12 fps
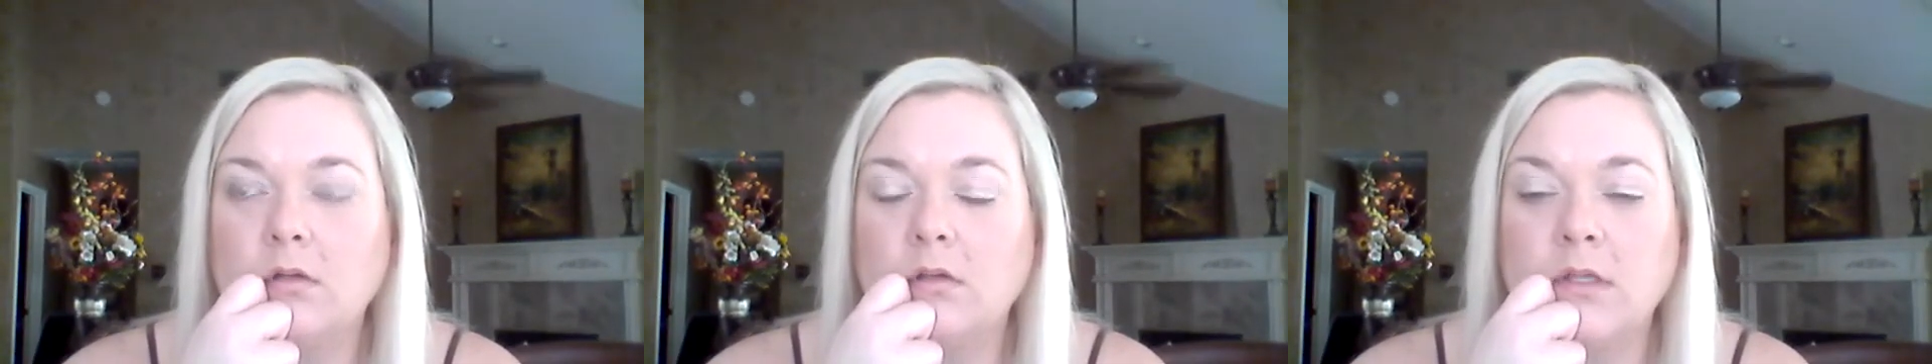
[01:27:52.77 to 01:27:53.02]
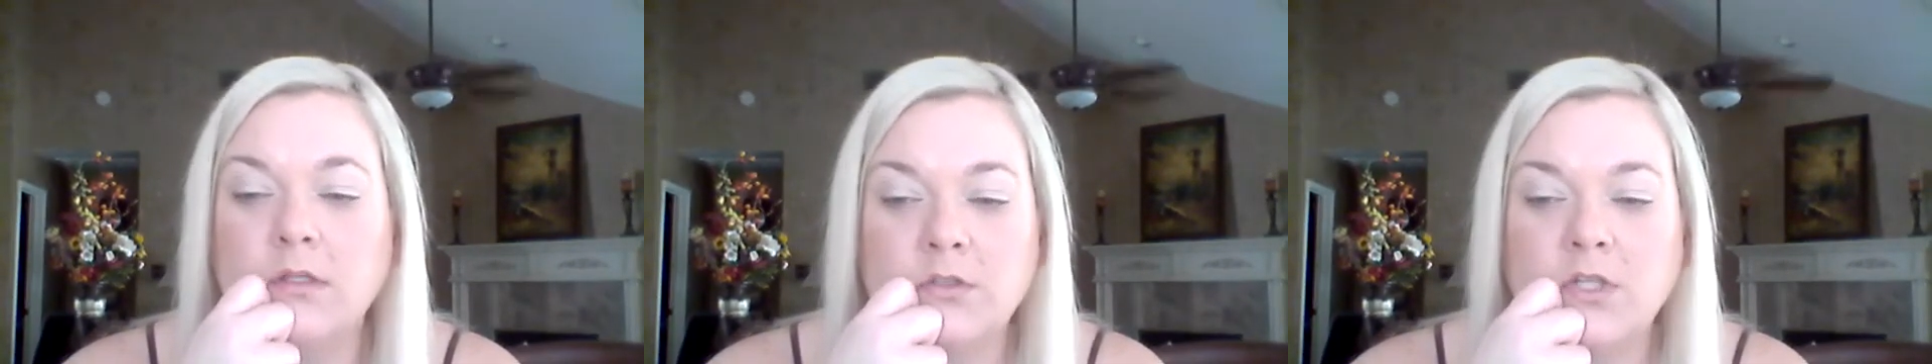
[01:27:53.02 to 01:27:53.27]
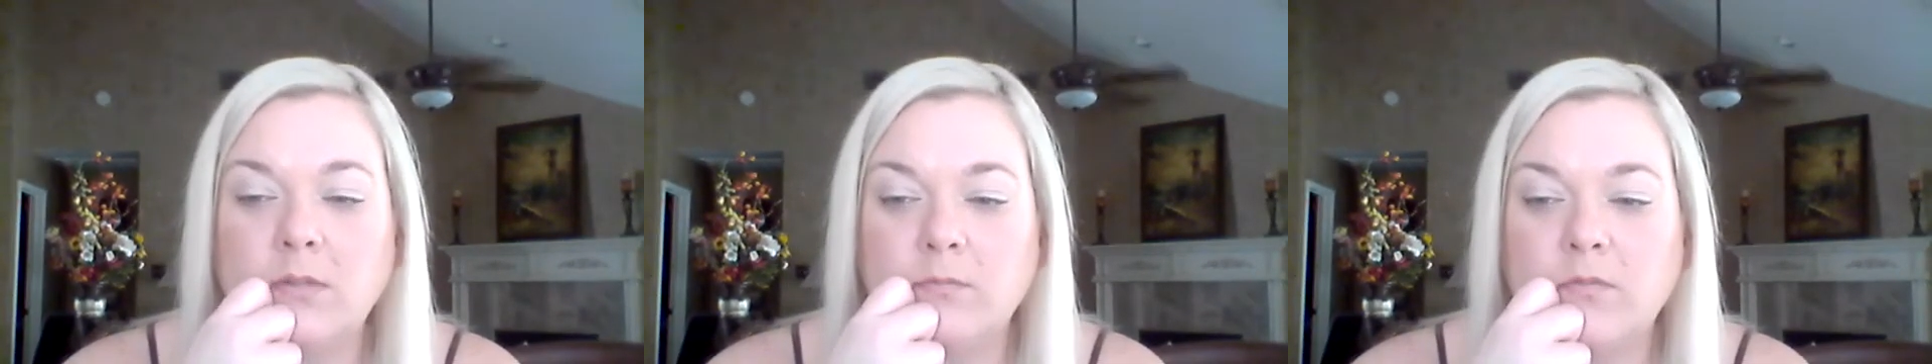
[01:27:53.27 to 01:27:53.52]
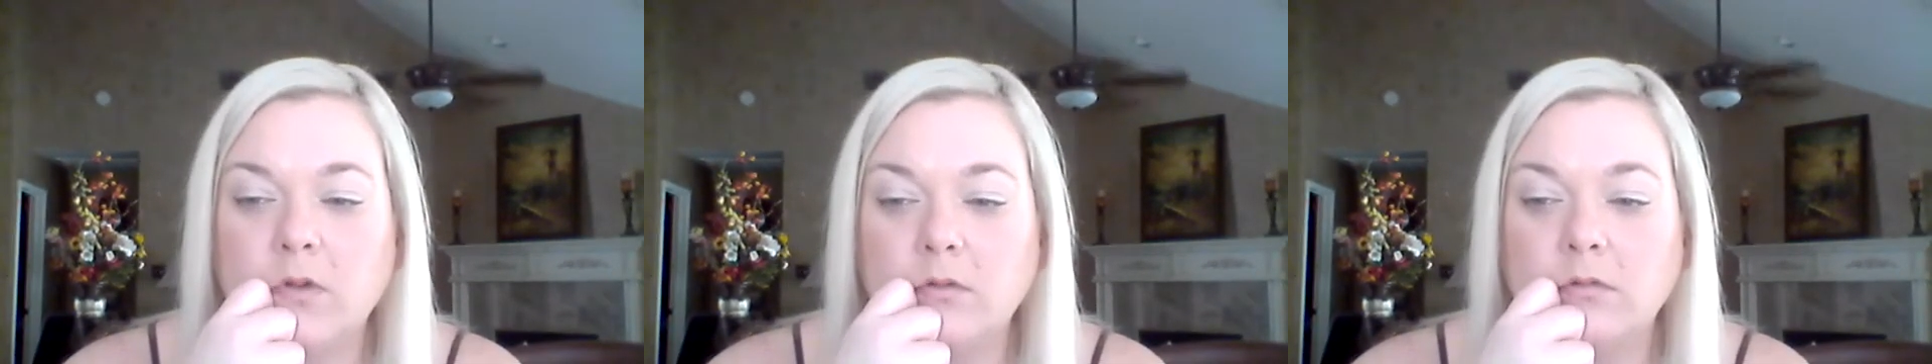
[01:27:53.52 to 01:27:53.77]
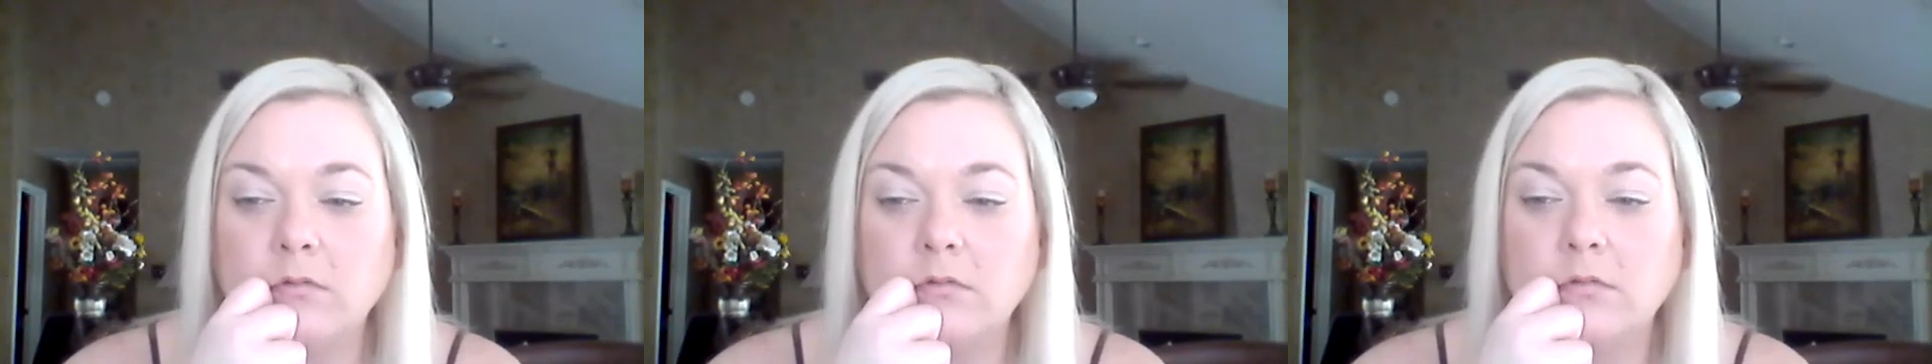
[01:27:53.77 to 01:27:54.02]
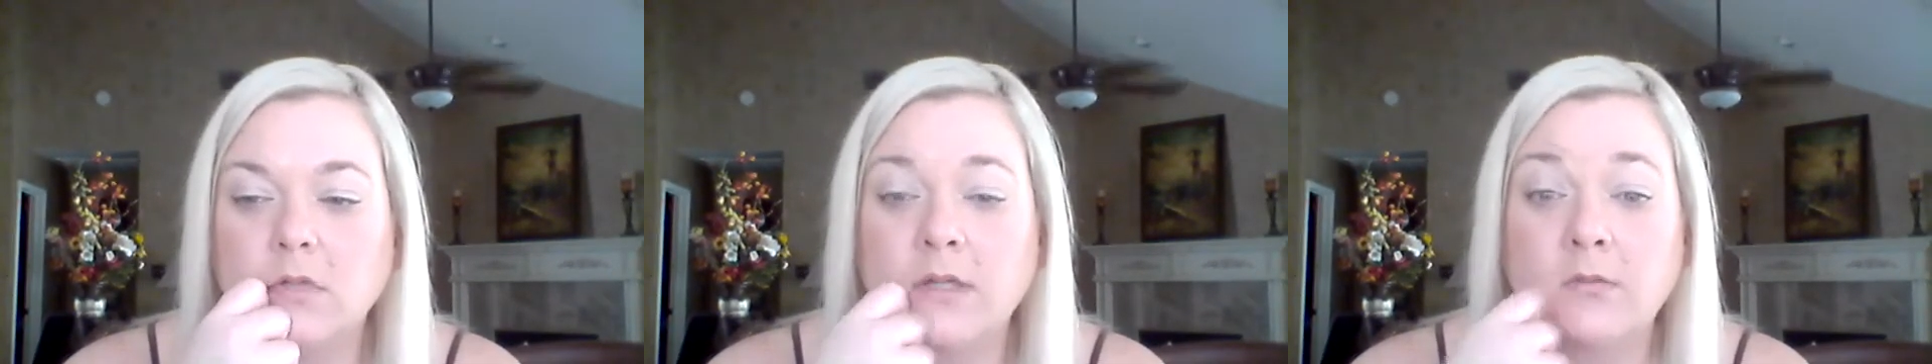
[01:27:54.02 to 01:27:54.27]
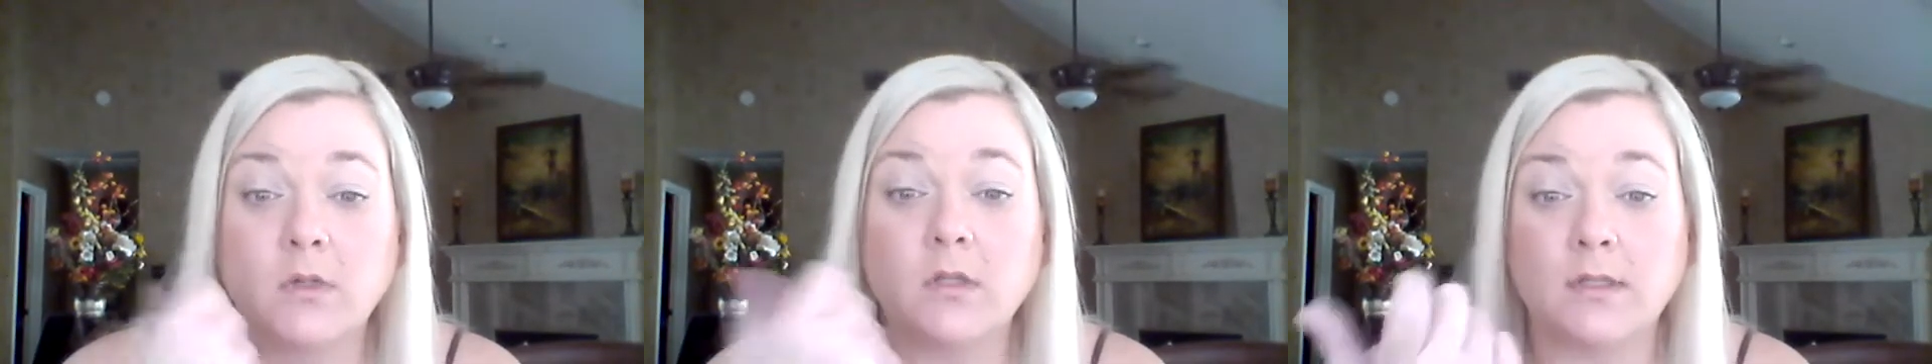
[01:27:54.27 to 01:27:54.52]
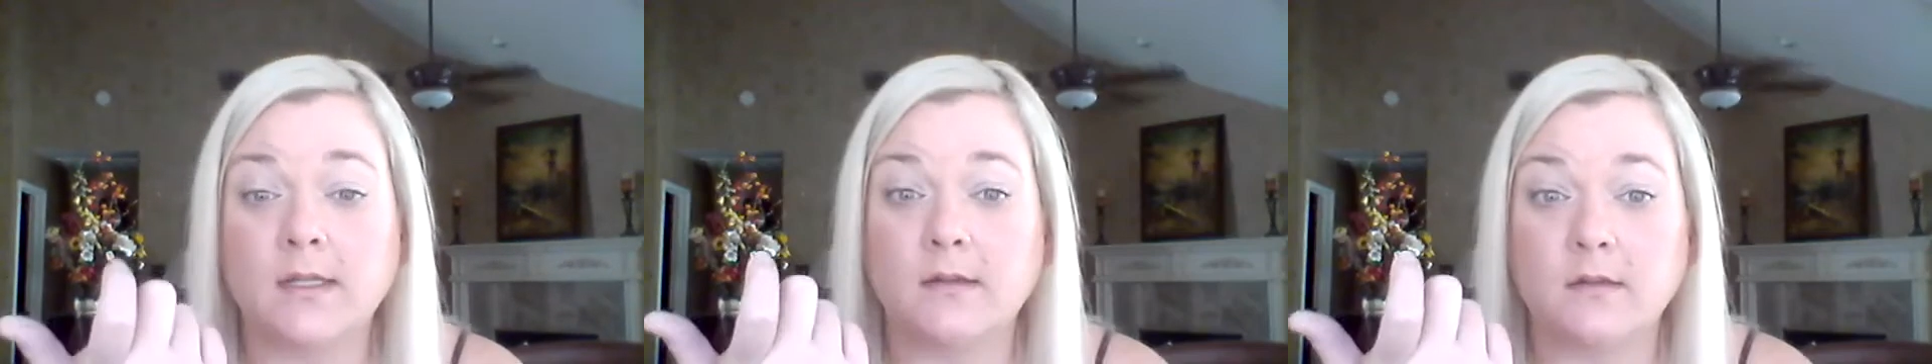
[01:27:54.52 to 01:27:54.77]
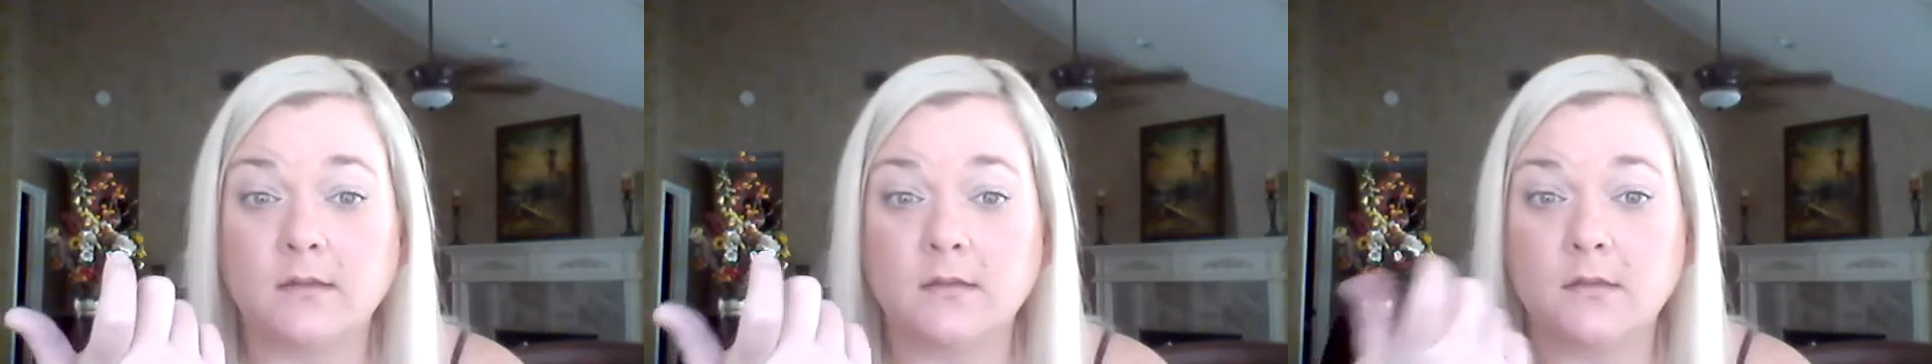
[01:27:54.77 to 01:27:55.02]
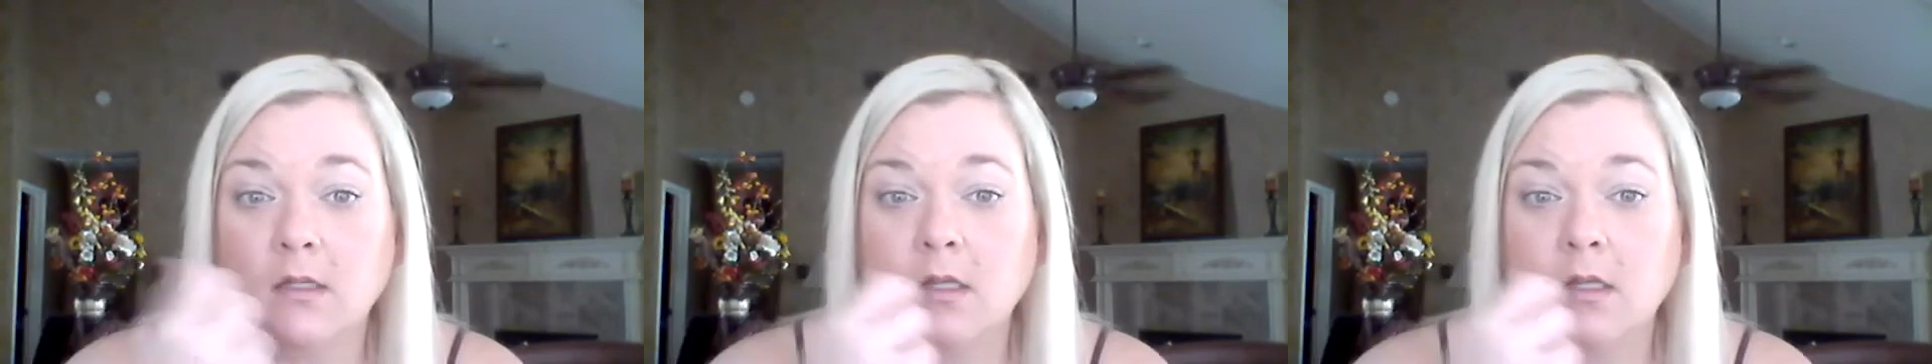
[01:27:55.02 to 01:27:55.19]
than cheap food. It really does.